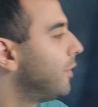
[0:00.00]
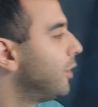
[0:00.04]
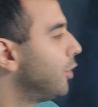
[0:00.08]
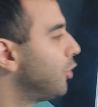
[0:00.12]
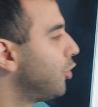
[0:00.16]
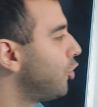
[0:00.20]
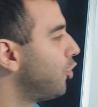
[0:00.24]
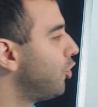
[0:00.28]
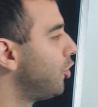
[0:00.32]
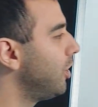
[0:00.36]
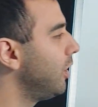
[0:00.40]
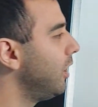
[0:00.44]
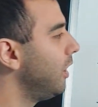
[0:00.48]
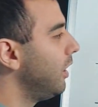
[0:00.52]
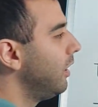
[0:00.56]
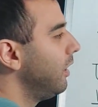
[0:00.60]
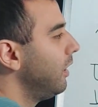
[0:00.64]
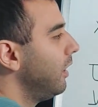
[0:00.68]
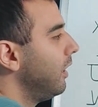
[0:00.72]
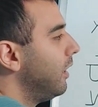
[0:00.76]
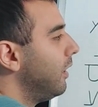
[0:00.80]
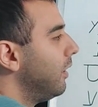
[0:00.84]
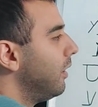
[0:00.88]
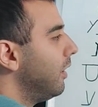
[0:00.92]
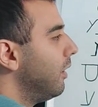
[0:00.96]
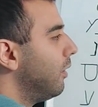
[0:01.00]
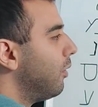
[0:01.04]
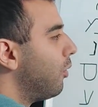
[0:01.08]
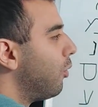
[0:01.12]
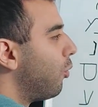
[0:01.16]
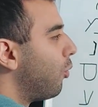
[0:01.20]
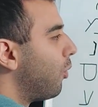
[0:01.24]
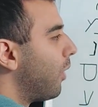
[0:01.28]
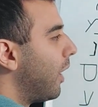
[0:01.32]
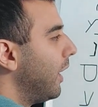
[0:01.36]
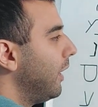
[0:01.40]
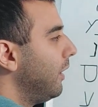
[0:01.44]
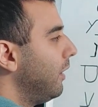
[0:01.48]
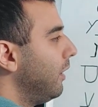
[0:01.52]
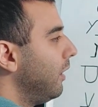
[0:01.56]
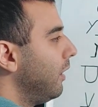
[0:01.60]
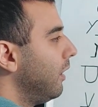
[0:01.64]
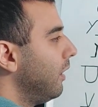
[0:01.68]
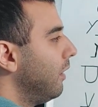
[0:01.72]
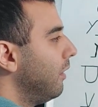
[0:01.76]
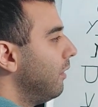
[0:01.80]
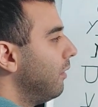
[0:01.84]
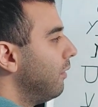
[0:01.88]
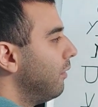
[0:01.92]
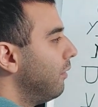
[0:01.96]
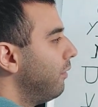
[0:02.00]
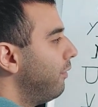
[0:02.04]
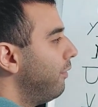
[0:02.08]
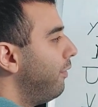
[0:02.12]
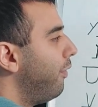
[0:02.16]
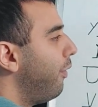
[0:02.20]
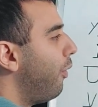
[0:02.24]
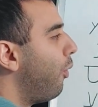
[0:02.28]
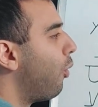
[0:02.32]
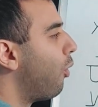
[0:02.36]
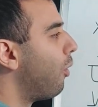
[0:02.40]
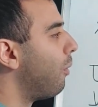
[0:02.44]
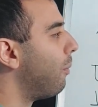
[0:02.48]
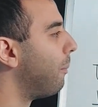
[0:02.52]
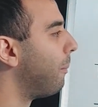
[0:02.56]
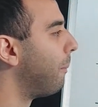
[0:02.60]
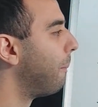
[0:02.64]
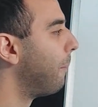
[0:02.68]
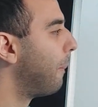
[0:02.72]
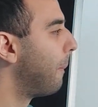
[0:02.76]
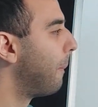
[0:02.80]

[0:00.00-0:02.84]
Sheen in writing form.